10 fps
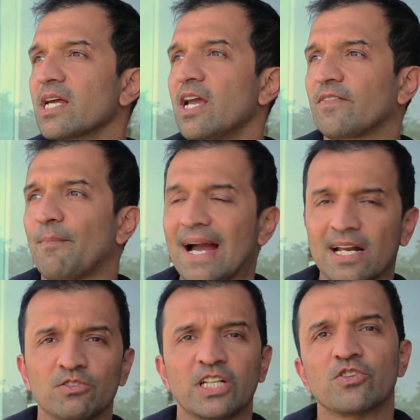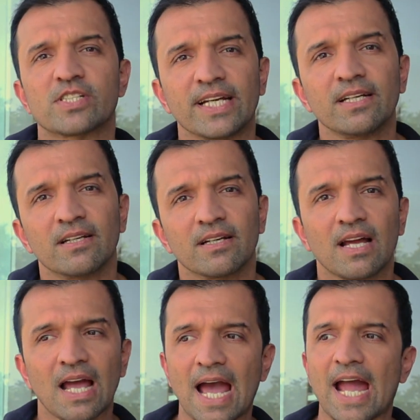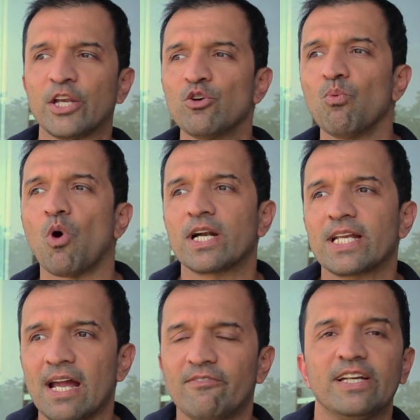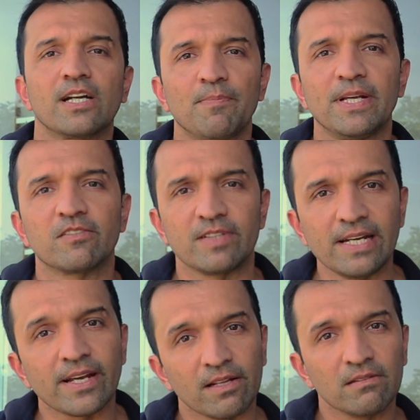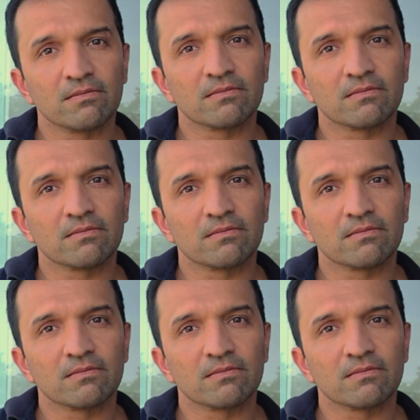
If the background's interesting and you want every little piece of detail,